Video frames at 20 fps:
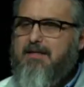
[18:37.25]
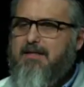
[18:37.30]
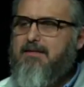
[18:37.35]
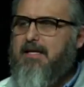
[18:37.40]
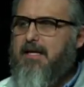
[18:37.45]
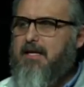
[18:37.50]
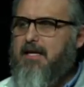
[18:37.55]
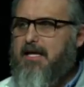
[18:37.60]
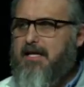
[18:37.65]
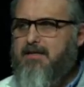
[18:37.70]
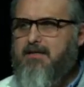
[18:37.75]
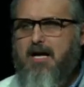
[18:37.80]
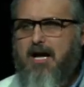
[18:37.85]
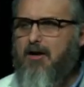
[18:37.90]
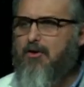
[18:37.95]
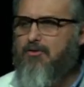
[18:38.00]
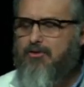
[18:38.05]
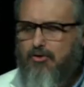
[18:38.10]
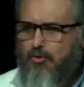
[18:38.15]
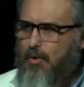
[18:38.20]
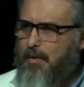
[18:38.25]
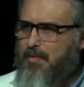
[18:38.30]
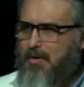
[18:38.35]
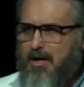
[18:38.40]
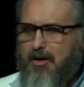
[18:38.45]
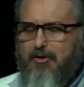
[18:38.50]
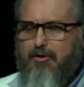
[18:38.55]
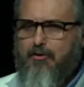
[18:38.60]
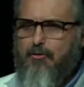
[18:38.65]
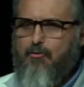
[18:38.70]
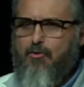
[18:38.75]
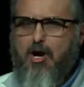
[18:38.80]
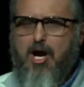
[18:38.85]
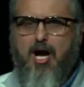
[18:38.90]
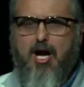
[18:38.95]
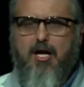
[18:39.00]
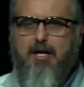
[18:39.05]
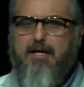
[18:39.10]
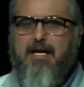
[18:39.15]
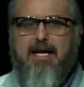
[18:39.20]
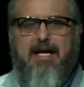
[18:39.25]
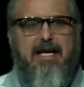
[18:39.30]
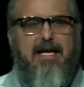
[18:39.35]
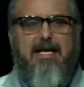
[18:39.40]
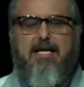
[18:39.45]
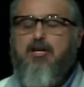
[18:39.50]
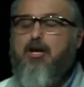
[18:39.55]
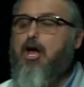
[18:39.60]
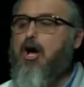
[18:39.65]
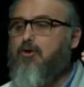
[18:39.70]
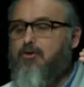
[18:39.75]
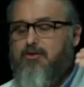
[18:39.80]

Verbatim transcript: So it means that he's not going to sweep it under the rug.